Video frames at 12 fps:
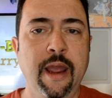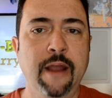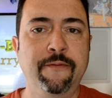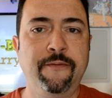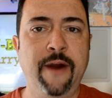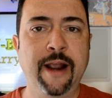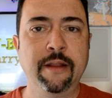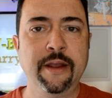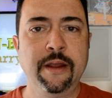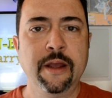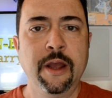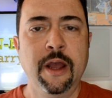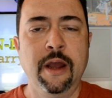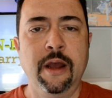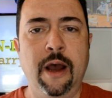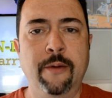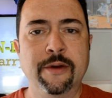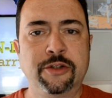And finally,
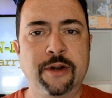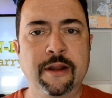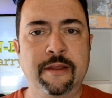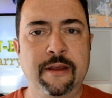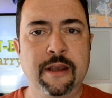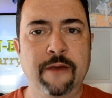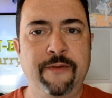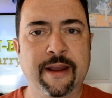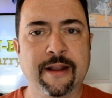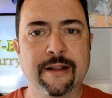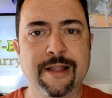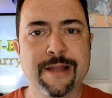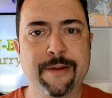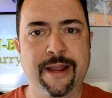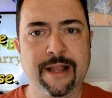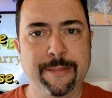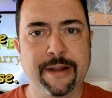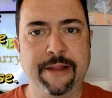I was trying to see if I can
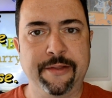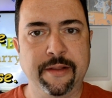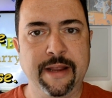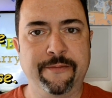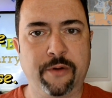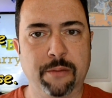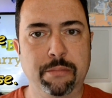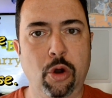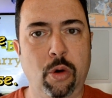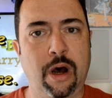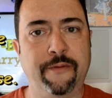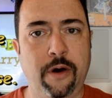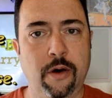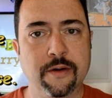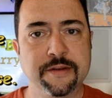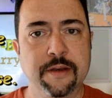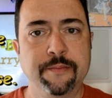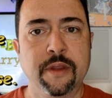eliminate the need for a blow-off hose.